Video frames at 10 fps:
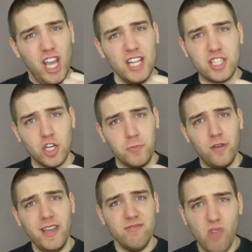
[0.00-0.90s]
It's a good
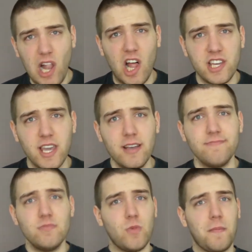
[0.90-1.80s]
movie. I like it.
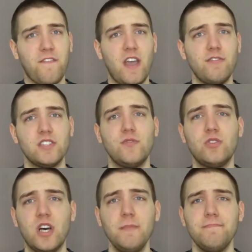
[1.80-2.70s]
One of my favourites of all
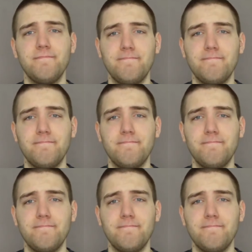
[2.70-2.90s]
time.